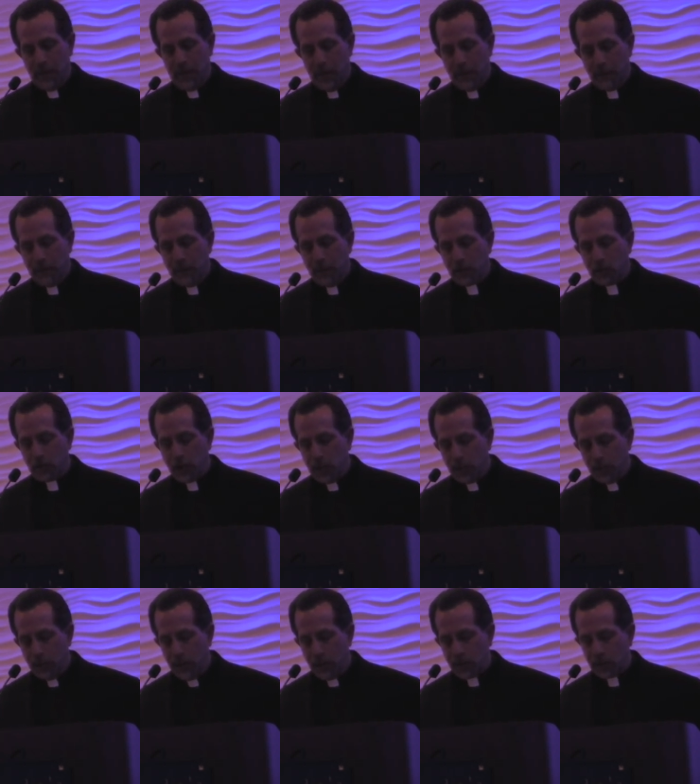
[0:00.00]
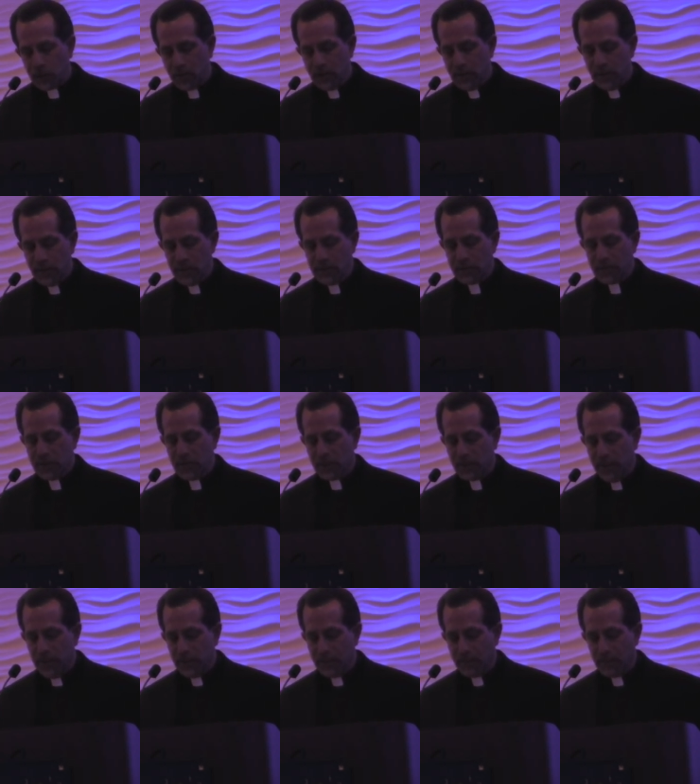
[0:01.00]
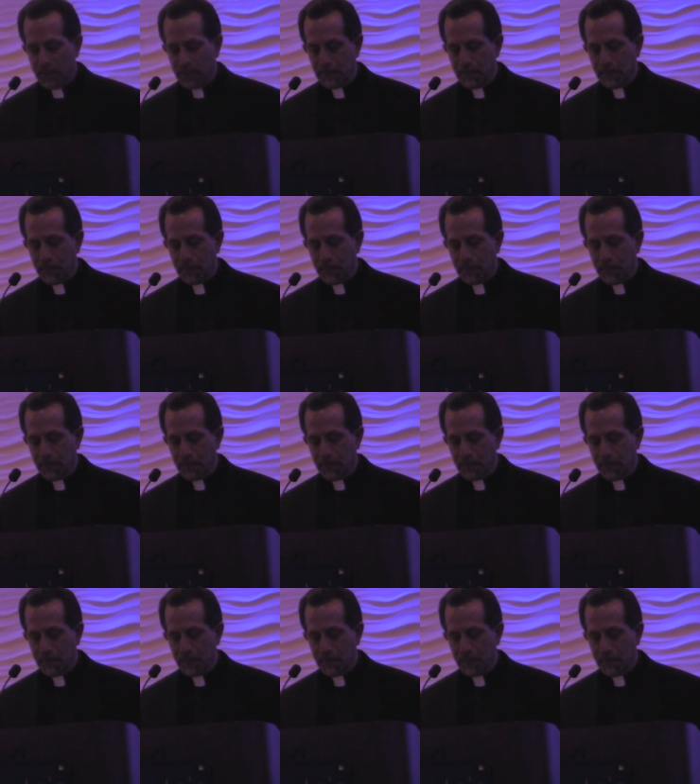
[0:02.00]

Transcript: and for the generations to come.